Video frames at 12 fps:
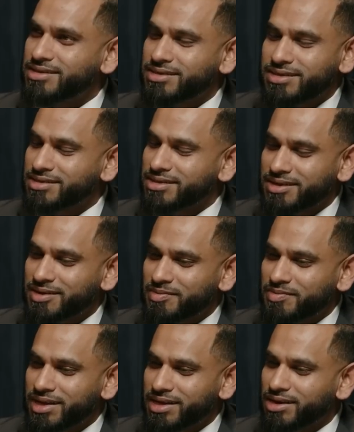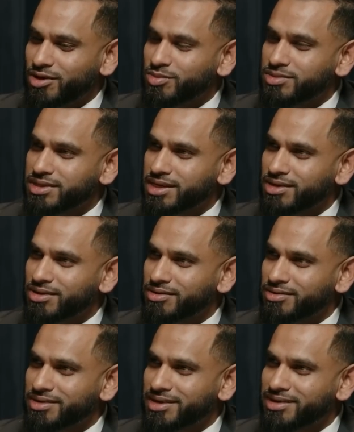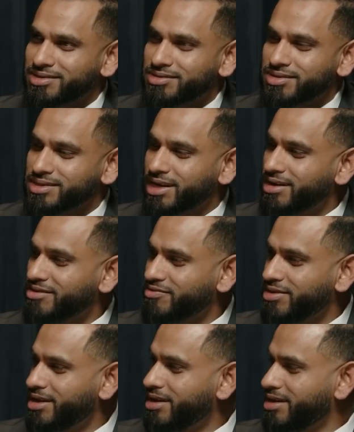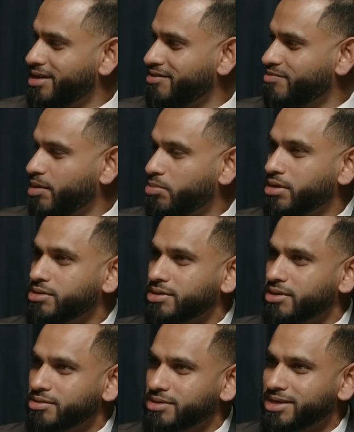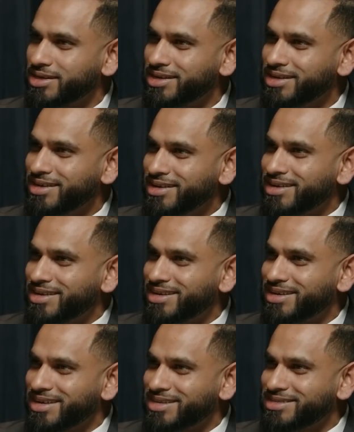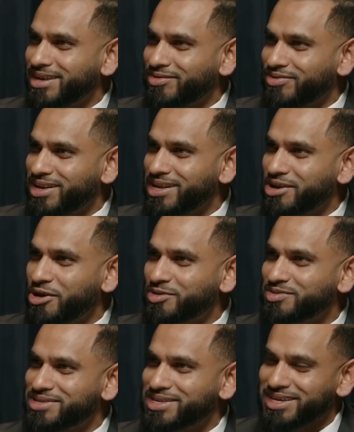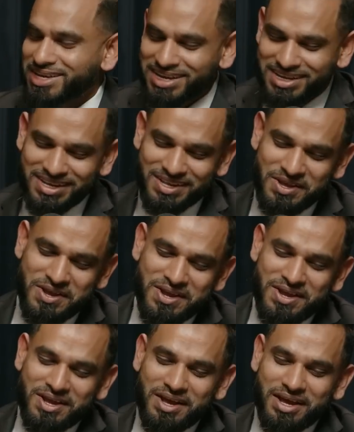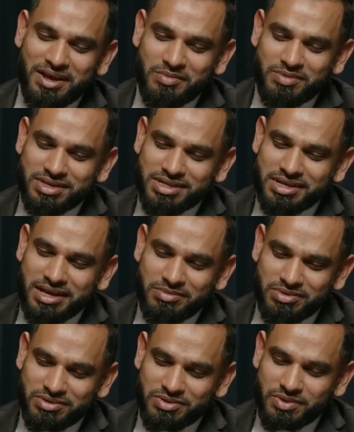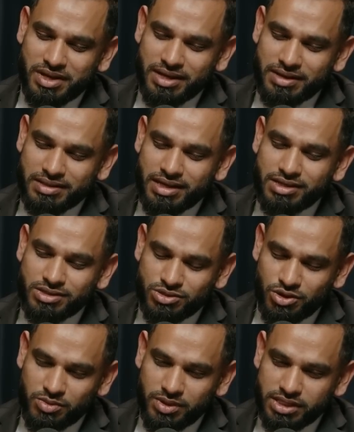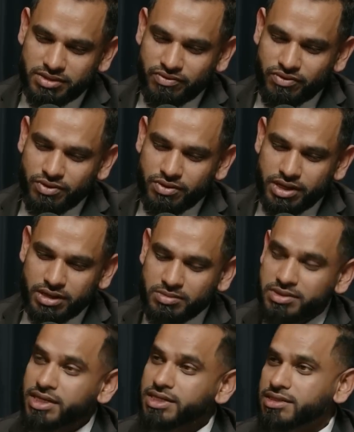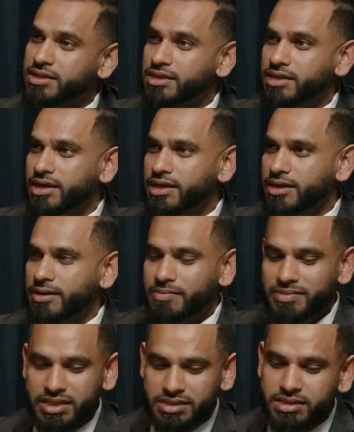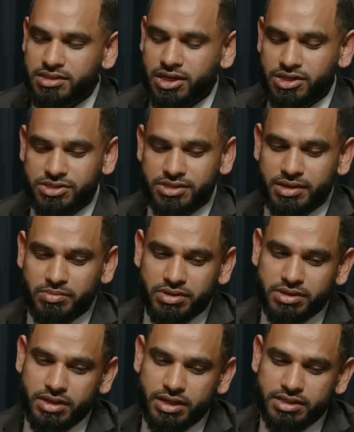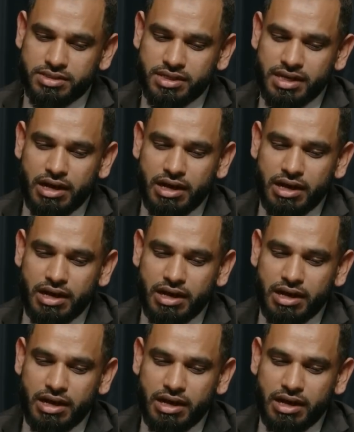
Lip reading: It's just I get homesick a lot. As soon as I leave my postcode, I start feeling homesick. Brother Gabriel, thank you so much for accommodating this discussion and podcast.